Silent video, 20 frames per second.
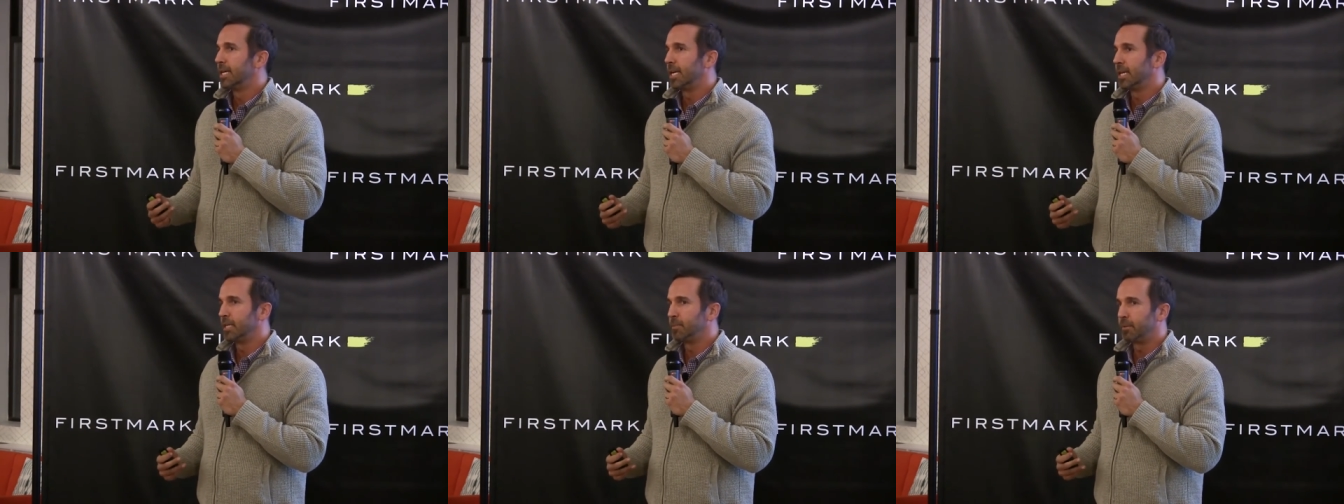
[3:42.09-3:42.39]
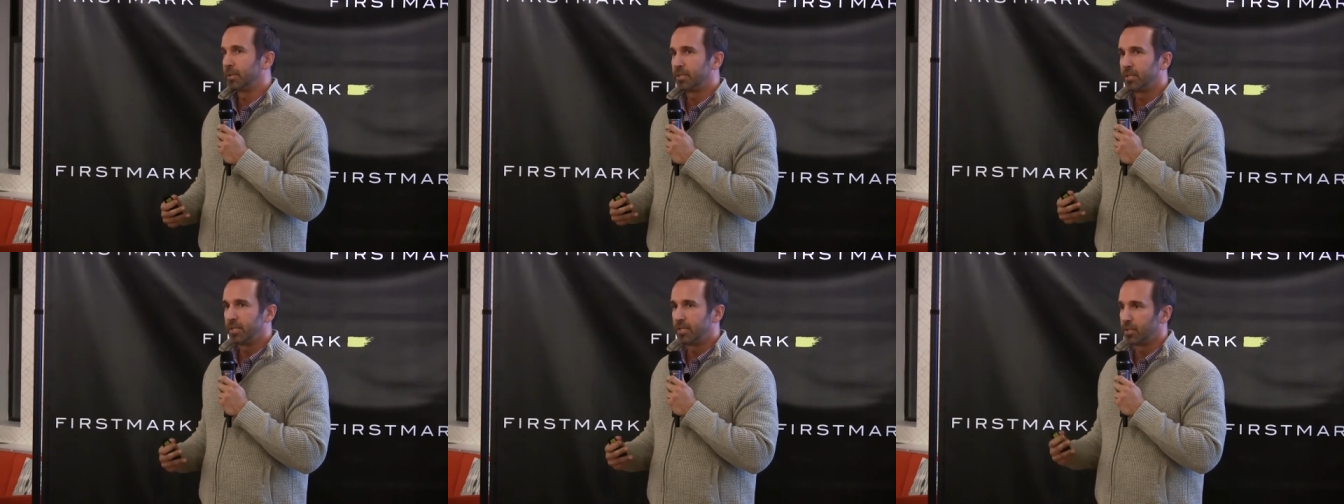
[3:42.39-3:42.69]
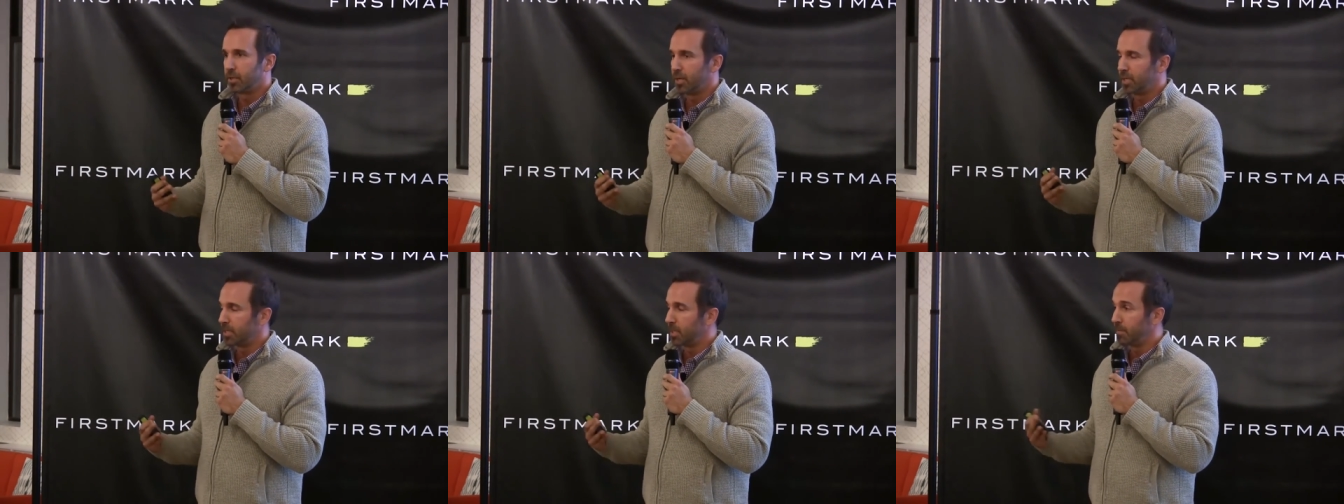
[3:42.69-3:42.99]
uh, especially
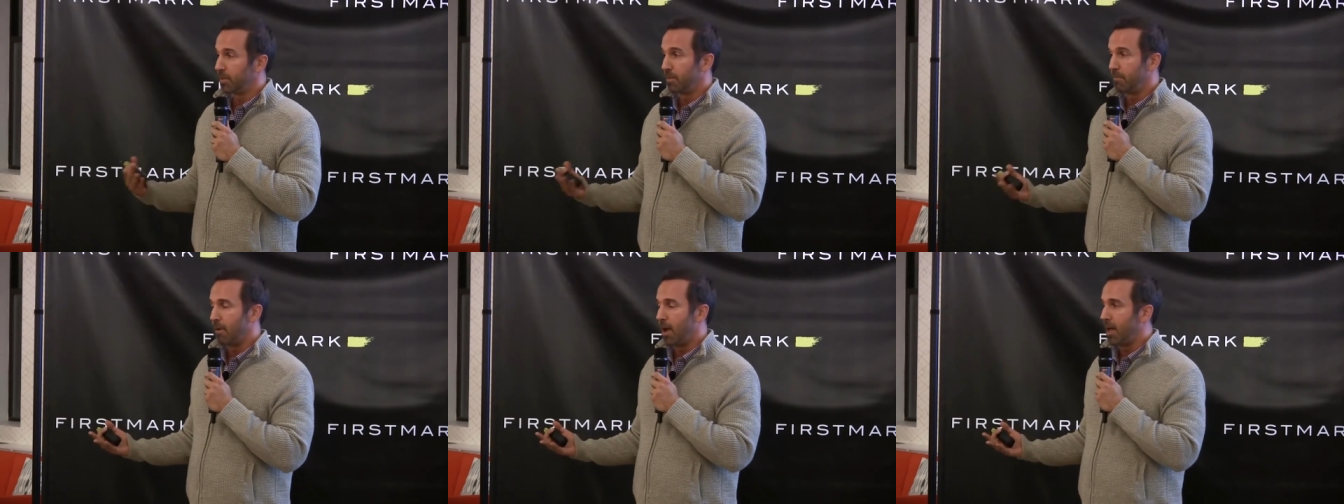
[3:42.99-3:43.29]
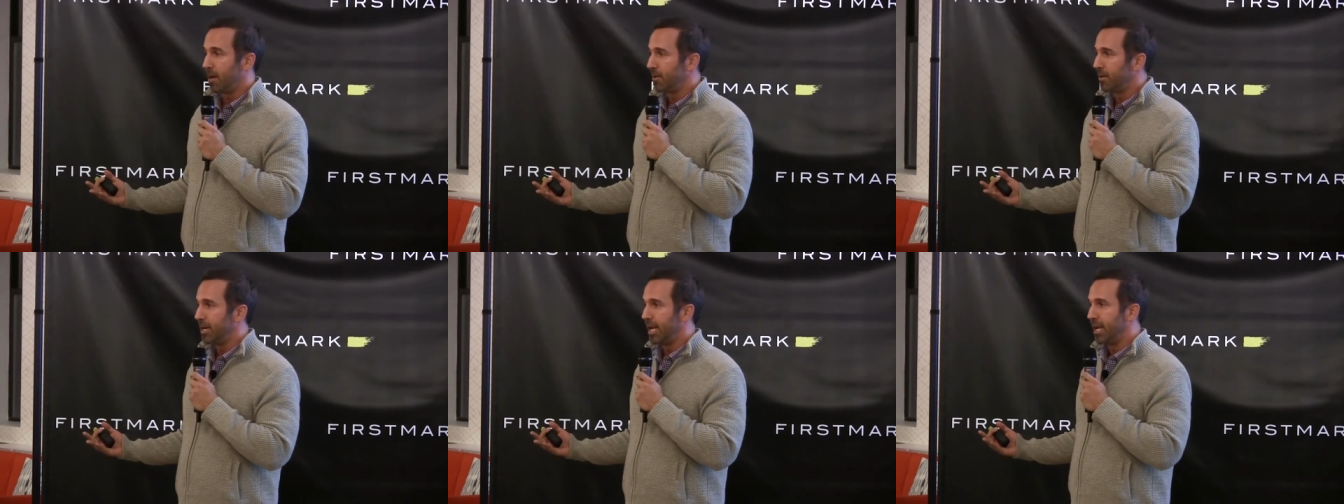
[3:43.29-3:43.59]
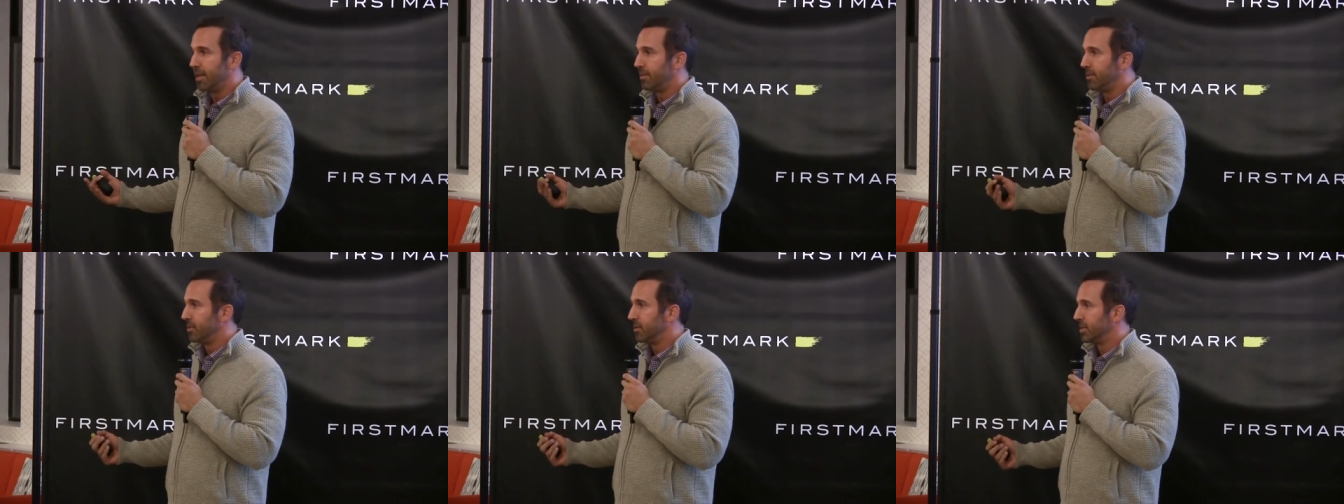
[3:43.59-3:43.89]
some of the modern
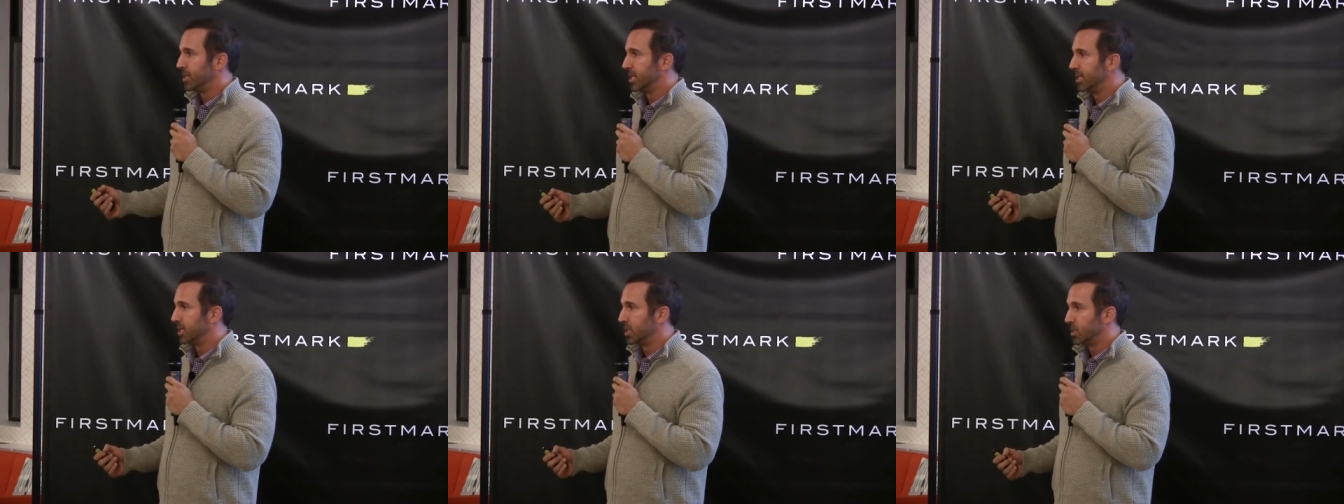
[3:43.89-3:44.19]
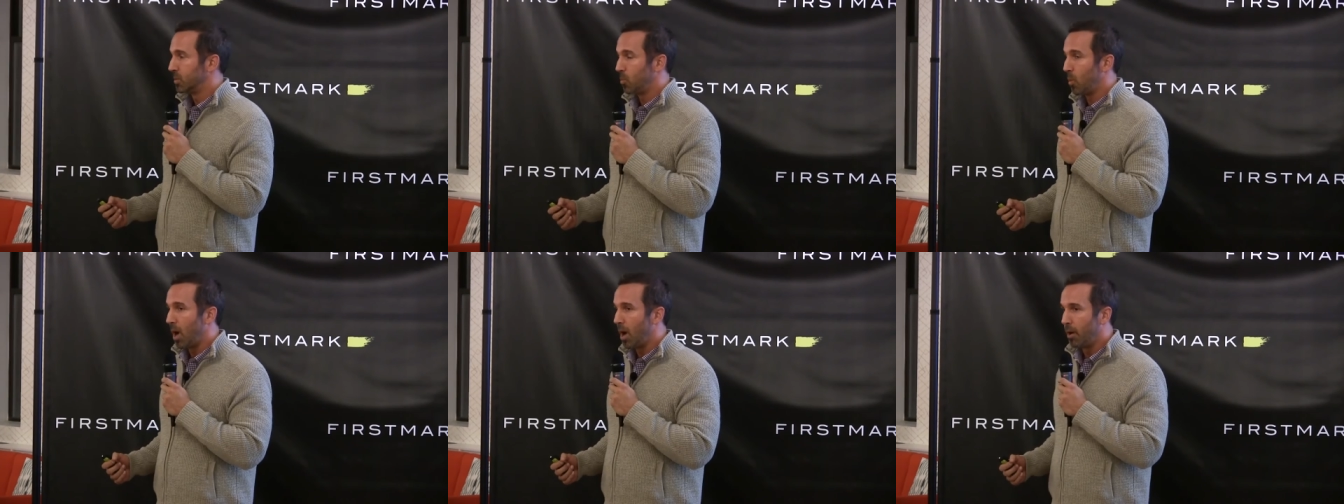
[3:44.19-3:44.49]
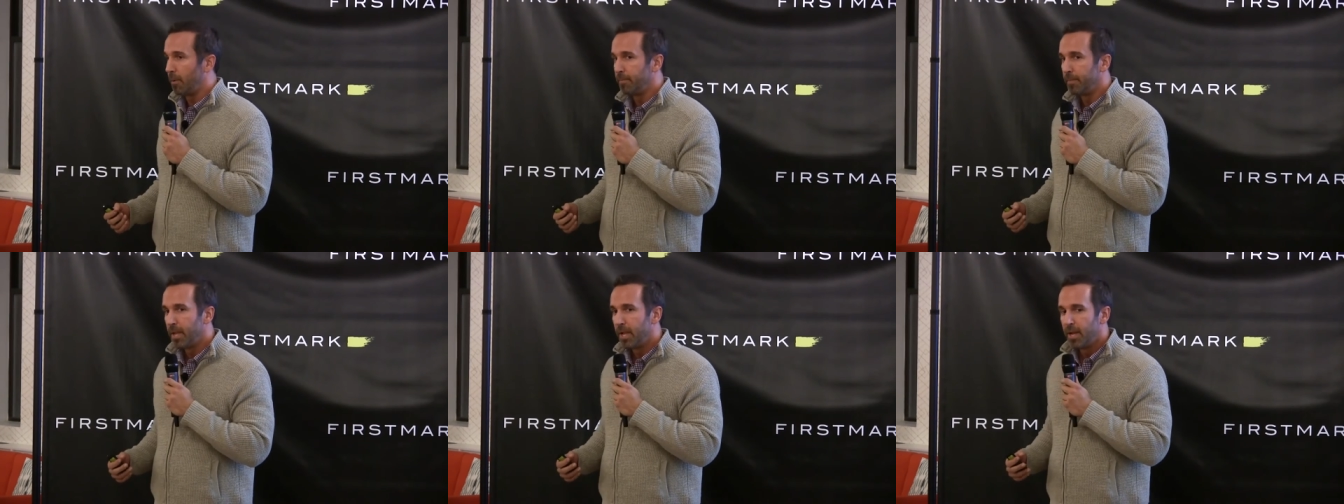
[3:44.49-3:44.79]
day enthusiasts as
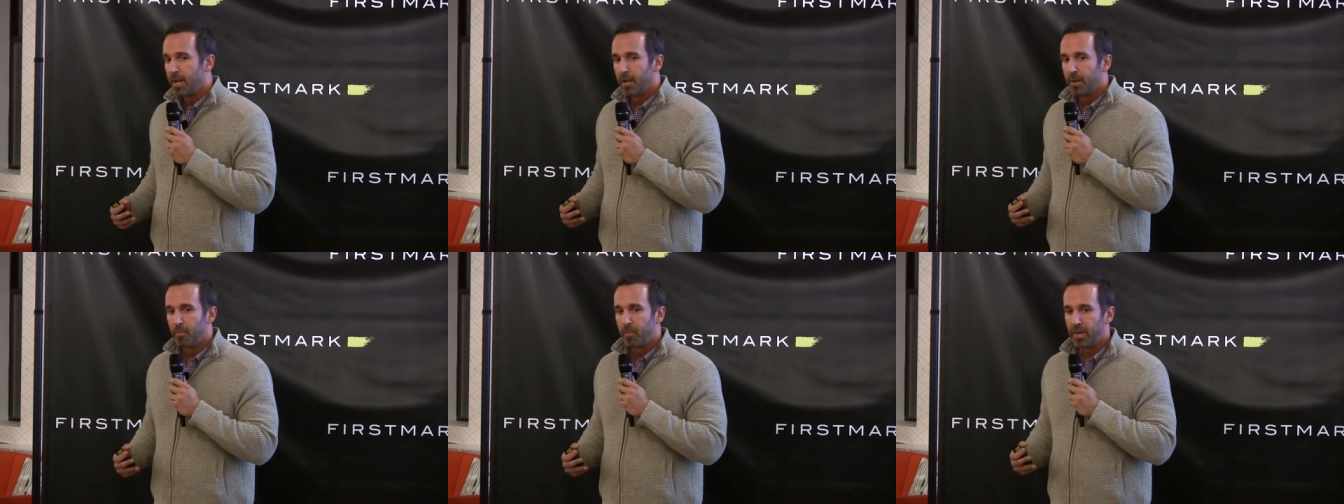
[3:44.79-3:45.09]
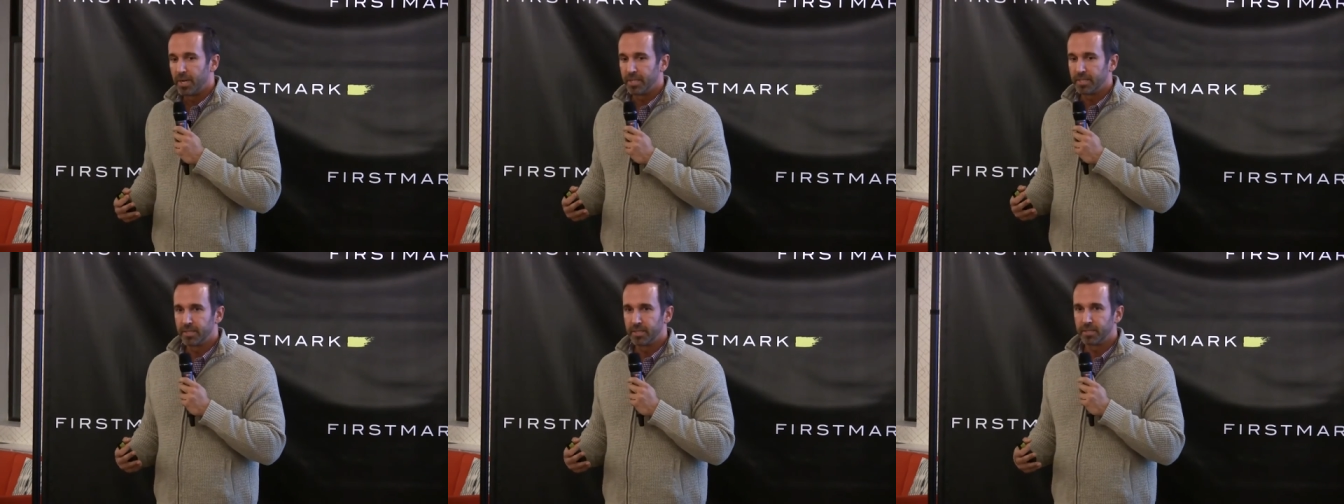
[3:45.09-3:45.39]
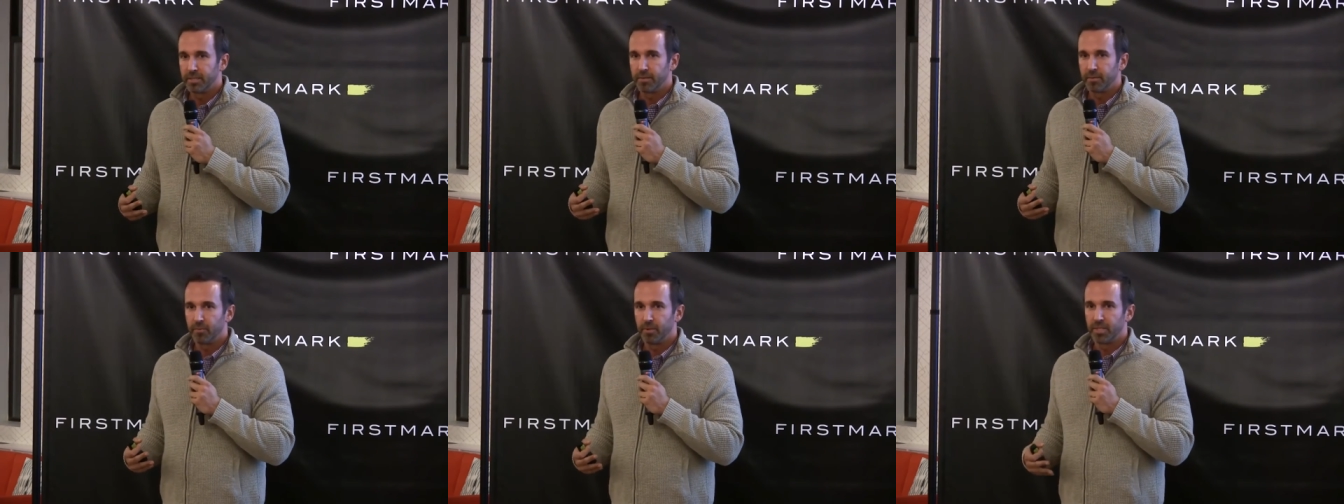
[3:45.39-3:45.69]
well. But
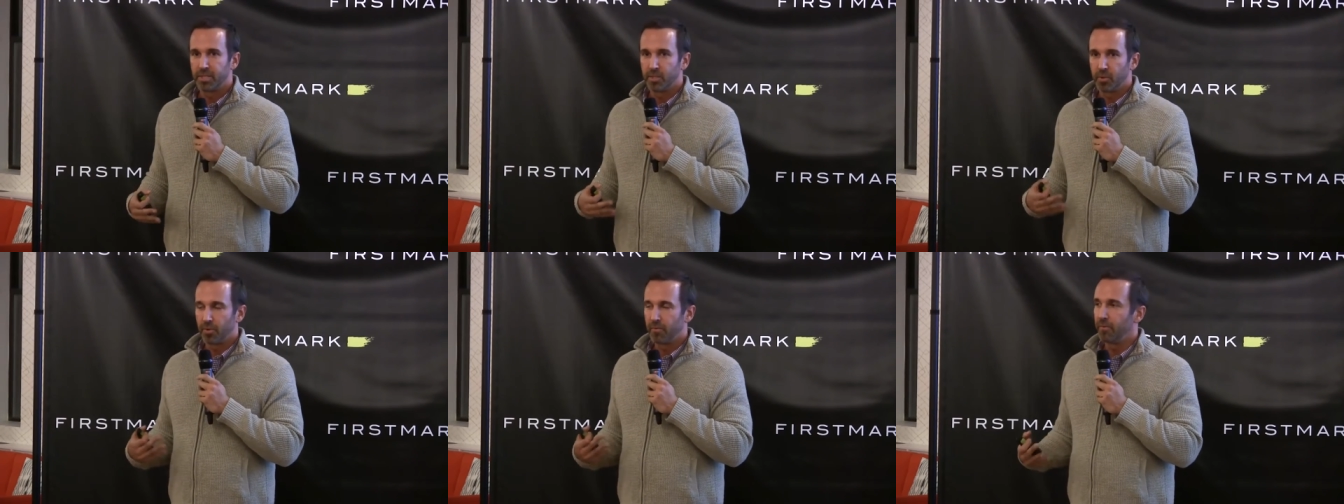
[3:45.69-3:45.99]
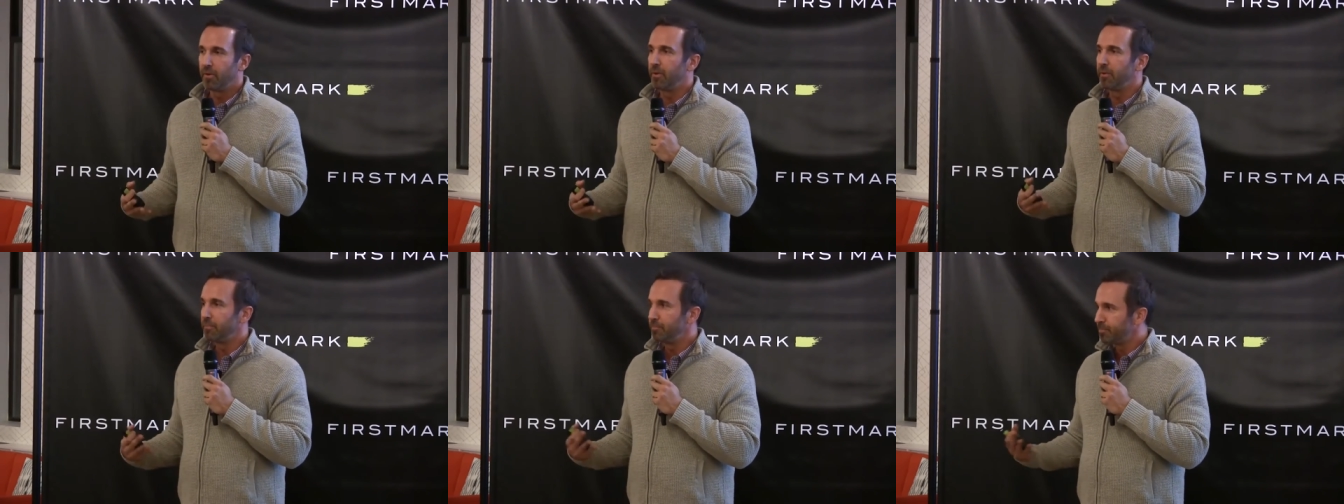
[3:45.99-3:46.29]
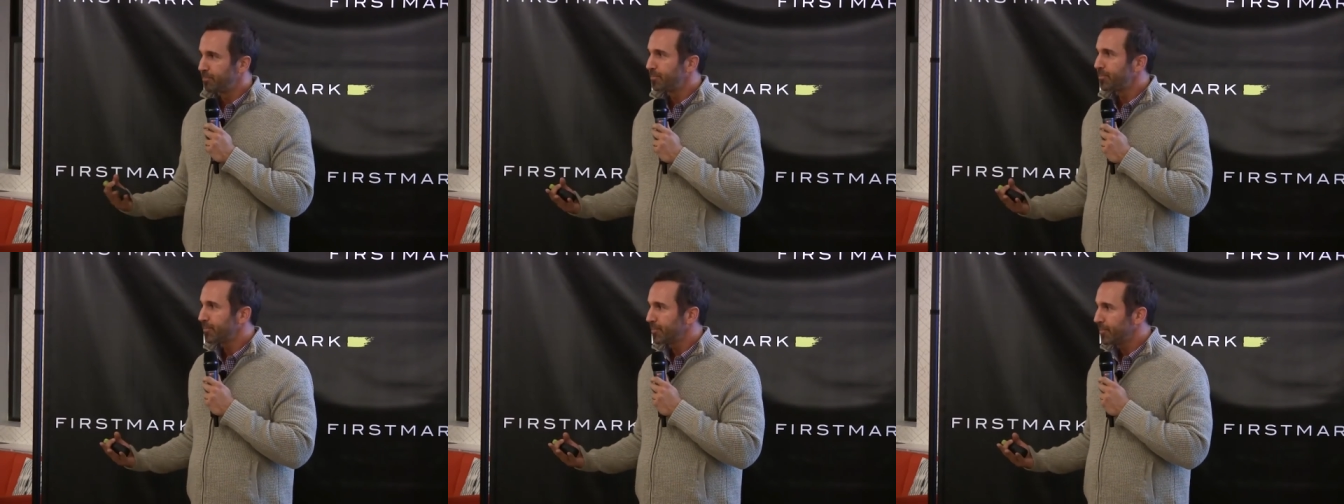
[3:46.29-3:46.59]
it's, it's sort of a,